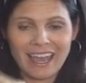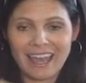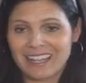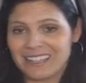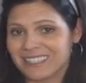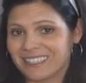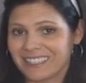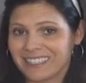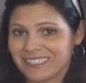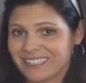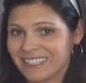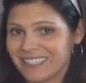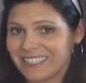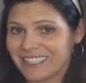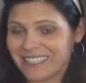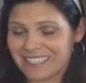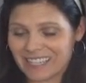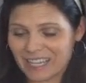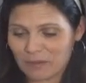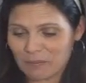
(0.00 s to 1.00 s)
And since
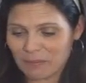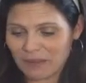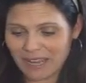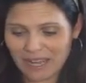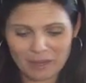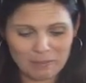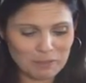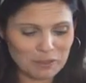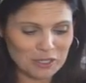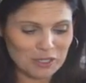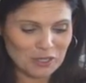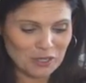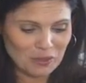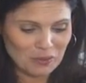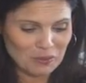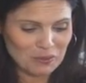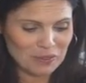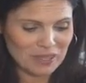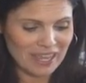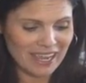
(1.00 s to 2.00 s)
it's skip hop, you
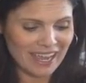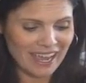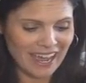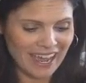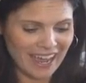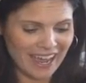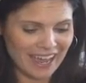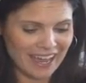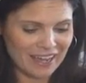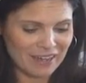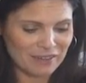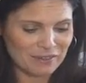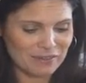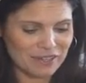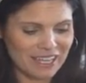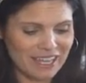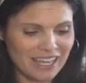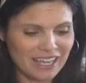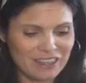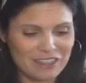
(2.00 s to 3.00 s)
know they
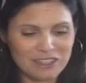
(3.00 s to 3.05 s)
have